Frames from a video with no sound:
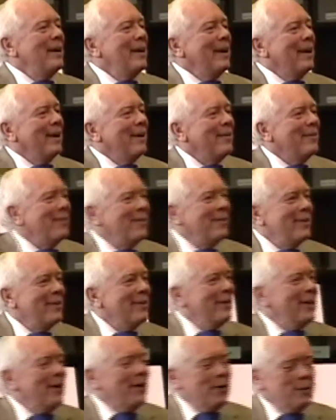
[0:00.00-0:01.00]
uh,
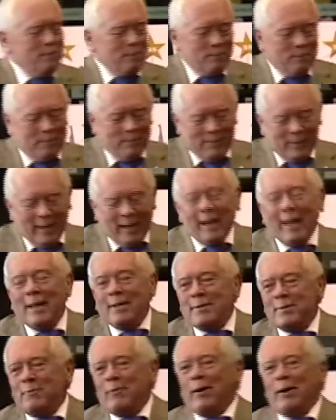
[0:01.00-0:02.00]
uh the
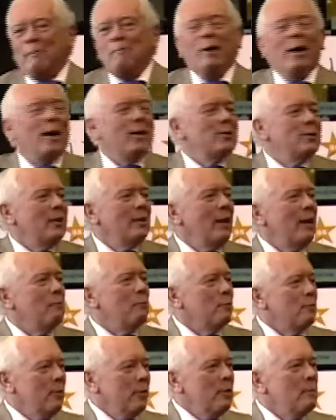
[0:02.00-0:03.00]
Clintons very much, and they
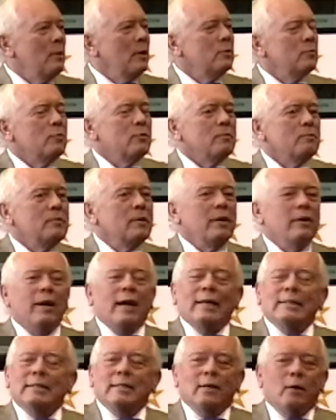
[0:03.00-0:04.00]
were very much for
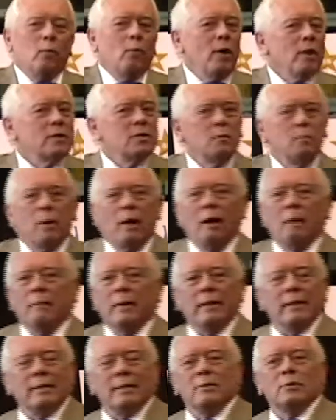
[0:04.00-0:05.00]
I said, no, why
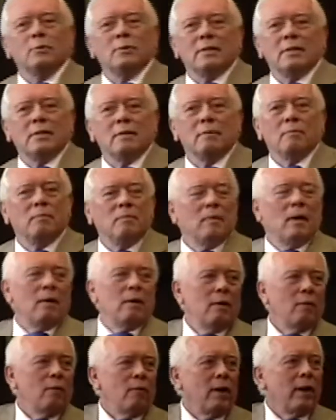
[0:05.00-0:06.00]
This was in the,
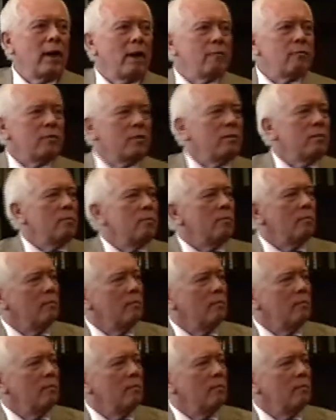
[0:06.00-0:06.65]
right after the,